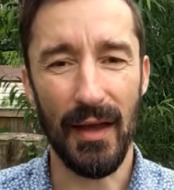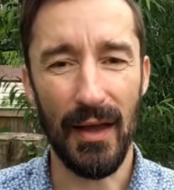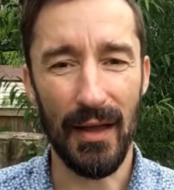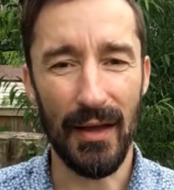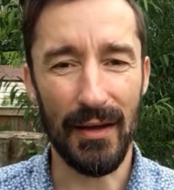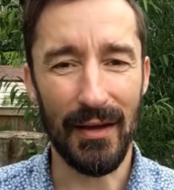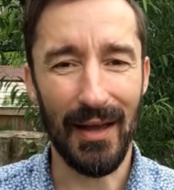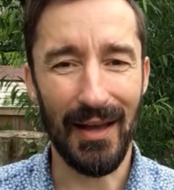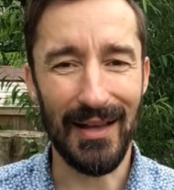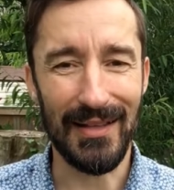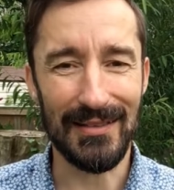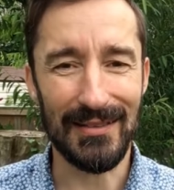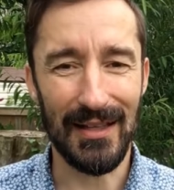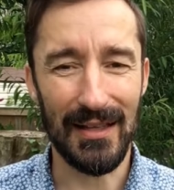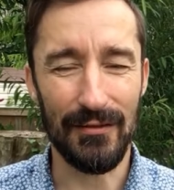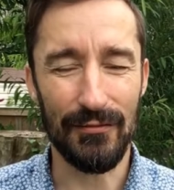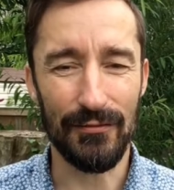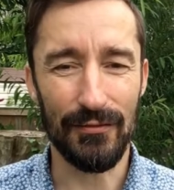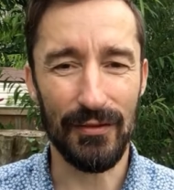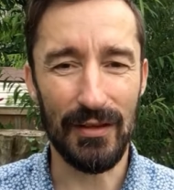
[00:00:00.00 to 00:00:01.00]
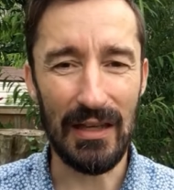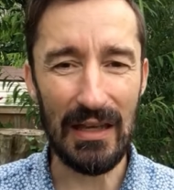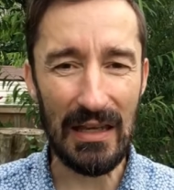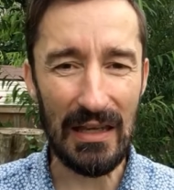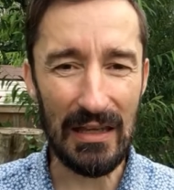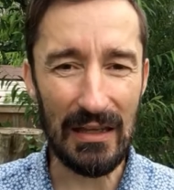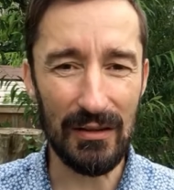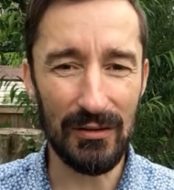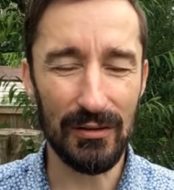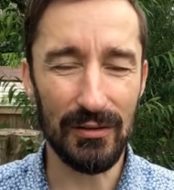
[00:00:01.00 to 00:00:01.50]
And as I've
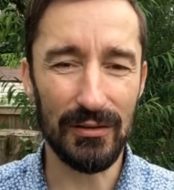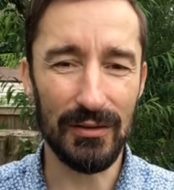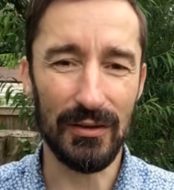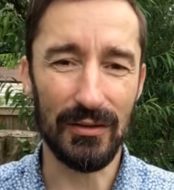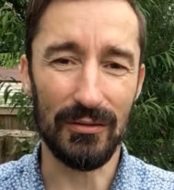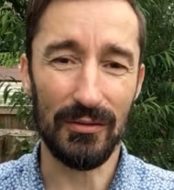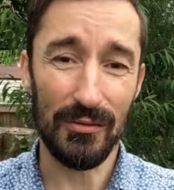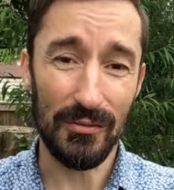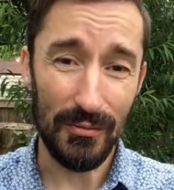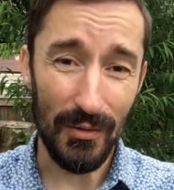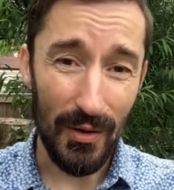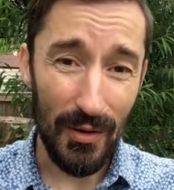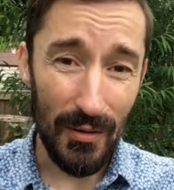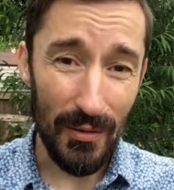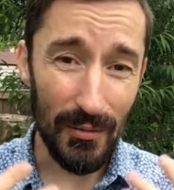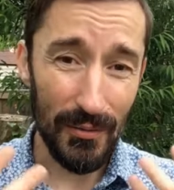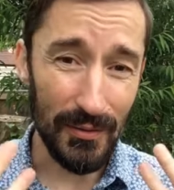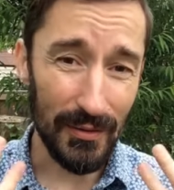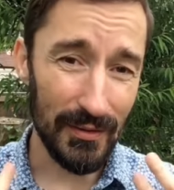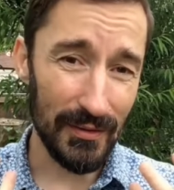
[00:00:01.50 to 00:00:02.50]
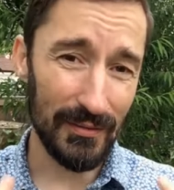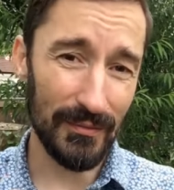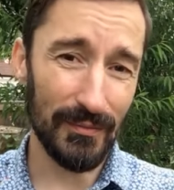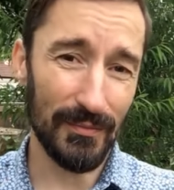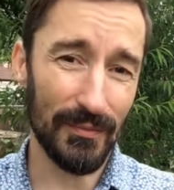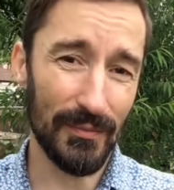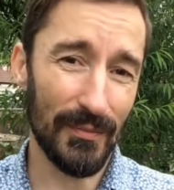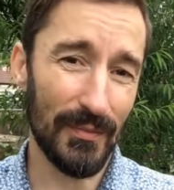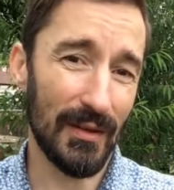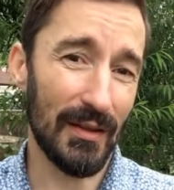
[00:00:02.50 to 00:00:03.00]
healed and grown and
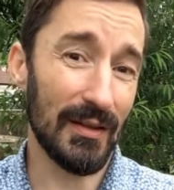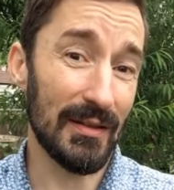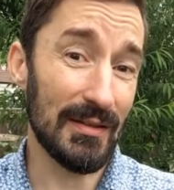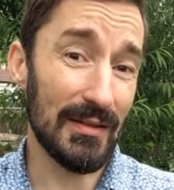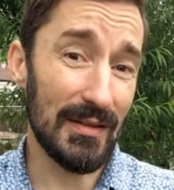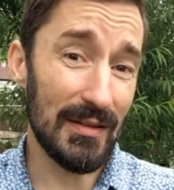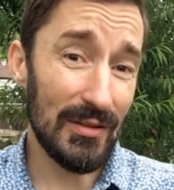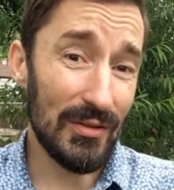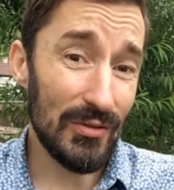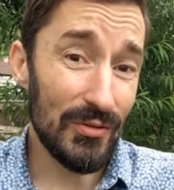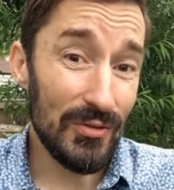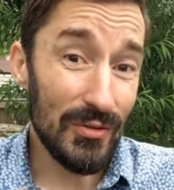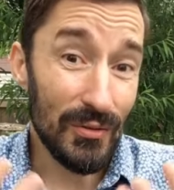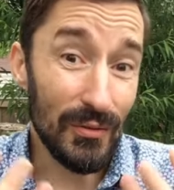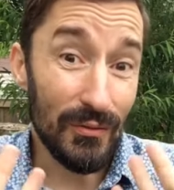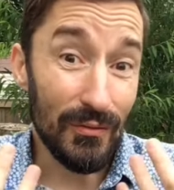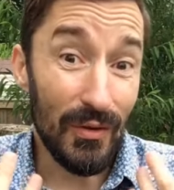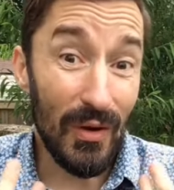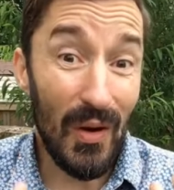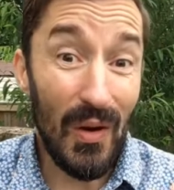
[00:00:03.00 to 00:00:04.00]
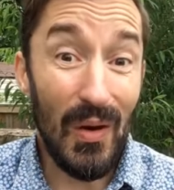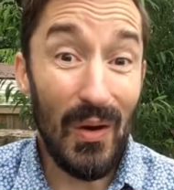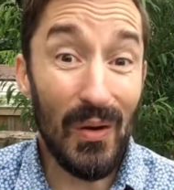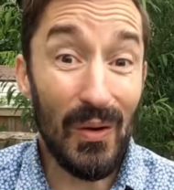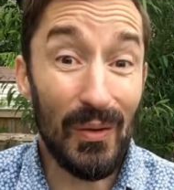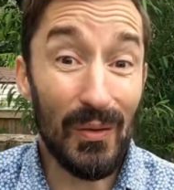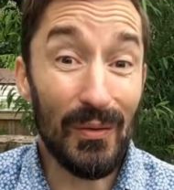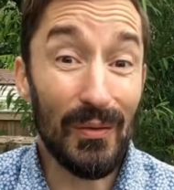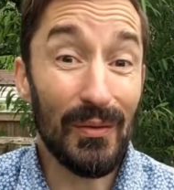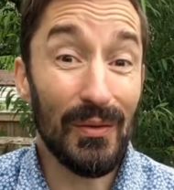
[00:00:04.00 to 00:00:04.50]
continue to
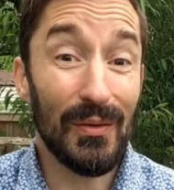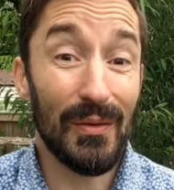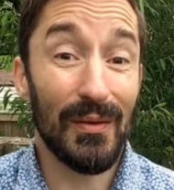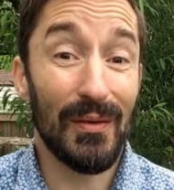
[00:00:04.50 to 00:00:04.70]
evolve,